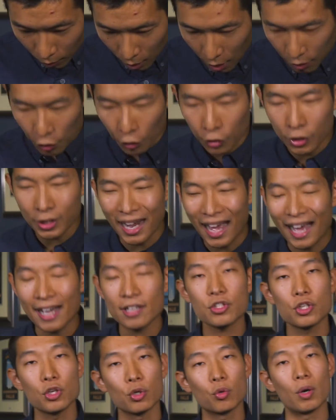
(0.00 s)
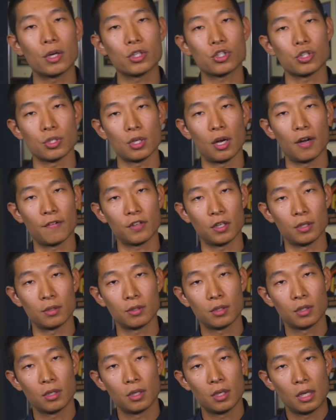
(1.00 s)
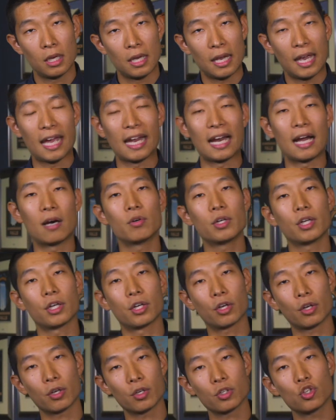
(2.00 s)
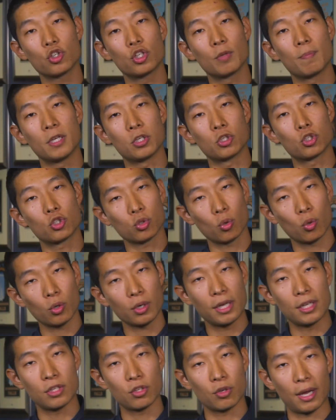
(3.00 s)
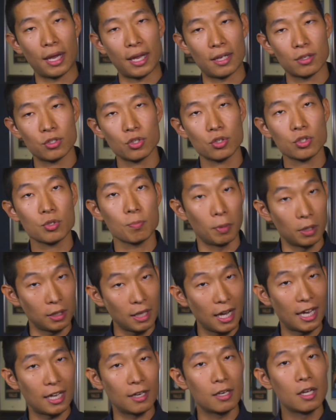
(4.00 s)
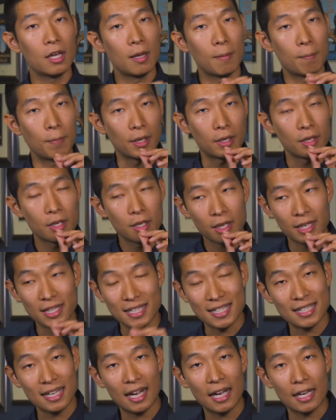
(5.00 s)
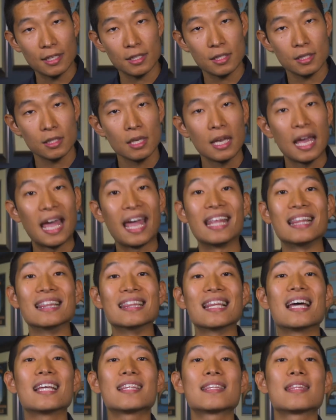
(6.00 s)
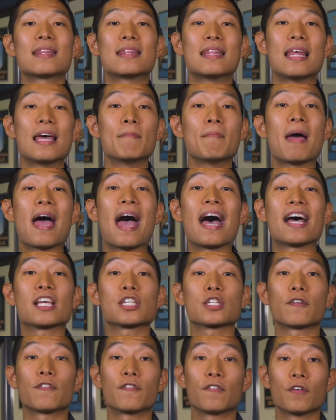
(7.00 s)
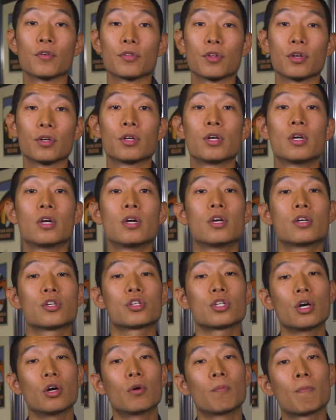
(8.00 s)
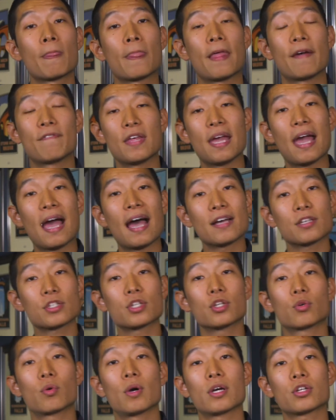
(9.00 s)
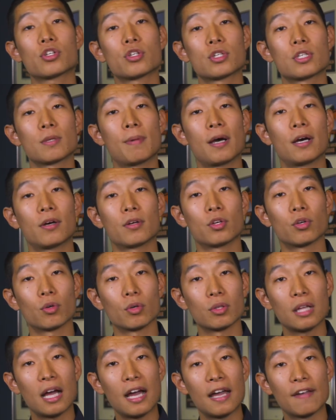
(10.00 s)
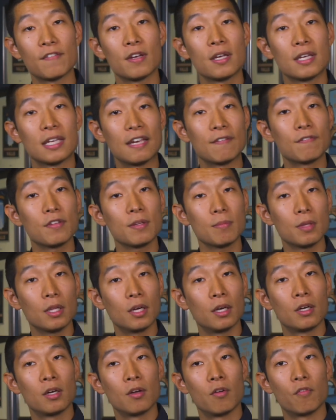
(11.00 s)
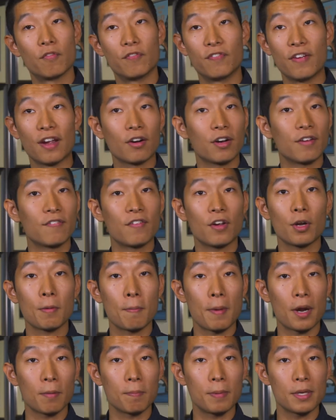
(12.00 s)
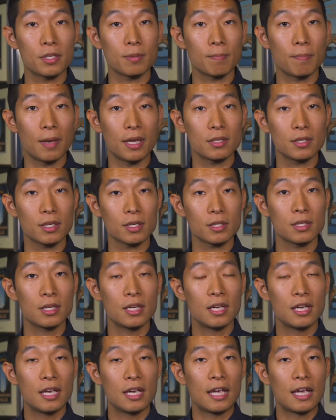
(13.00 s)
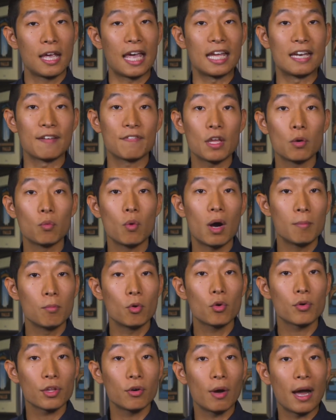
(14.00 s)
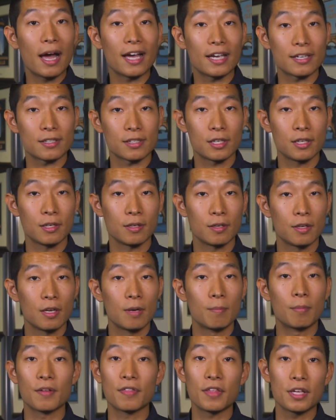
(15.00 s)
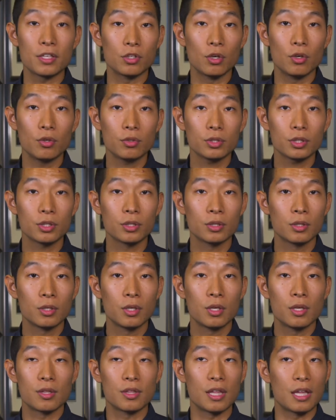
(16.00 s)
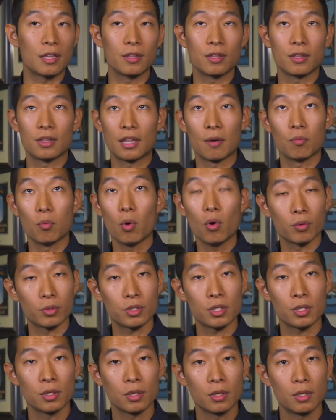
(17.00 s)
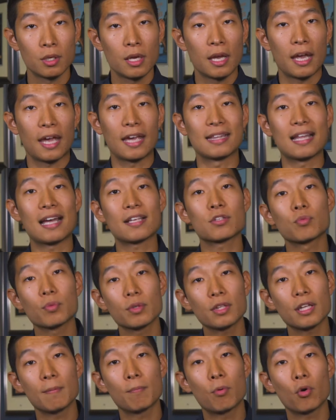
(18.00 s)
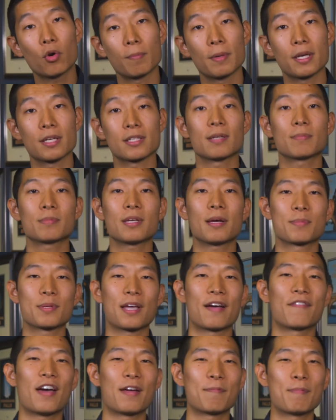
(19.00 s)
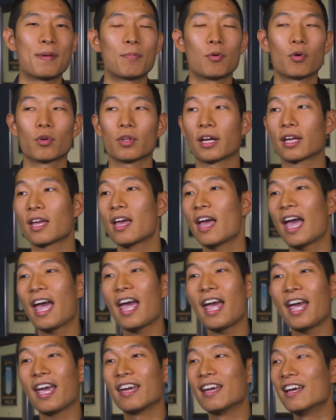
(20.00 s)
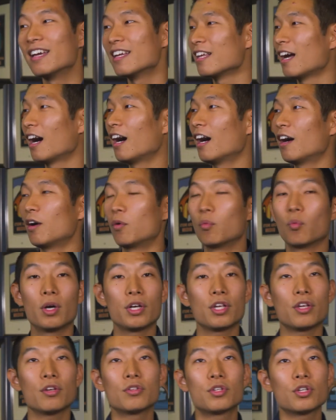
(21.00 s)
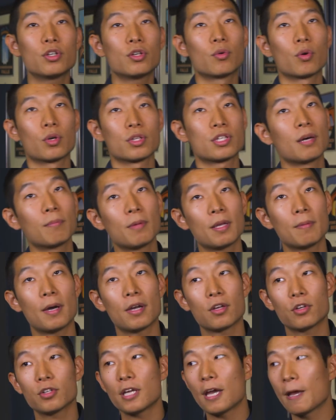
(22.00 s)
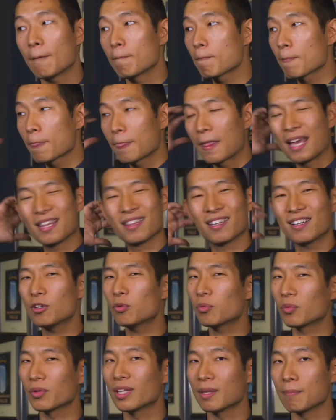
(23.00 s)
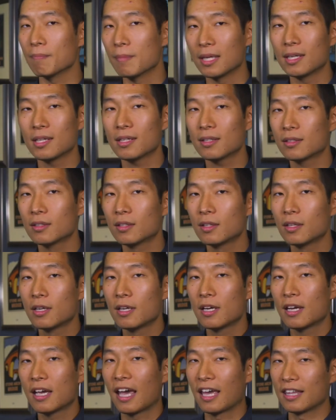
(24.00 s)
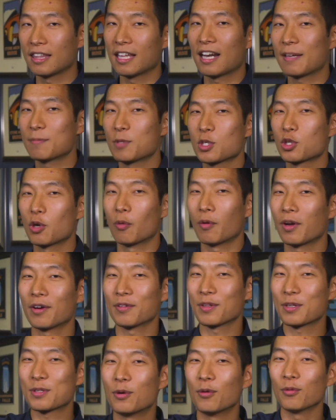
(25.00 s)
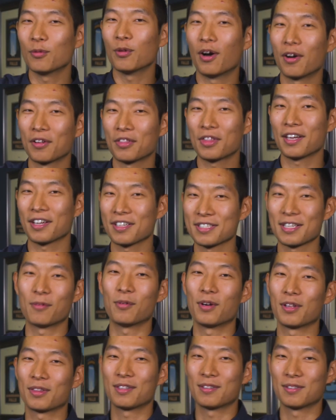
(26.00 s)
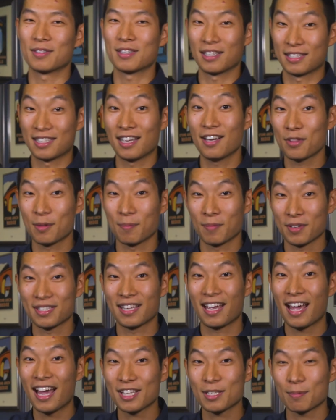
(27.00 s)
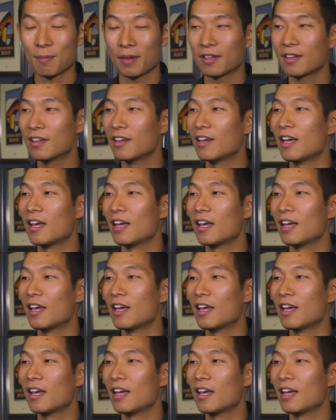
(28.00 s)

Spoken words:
they're going to ask you questions often. And I want to encourage you to be short in your answers, polite, but concise, and let them ask further. So if they ask you questions about your life, give them the very, very bare basics. And if they want more, they'll ask. But if they don't, then they won't. And that's really important because sometimes I've had people who are like, hey, what do you do? Or tell me about your day. And they don't really mean it. And then I'm just going on this whole long thing because I want to tell them because they asked me.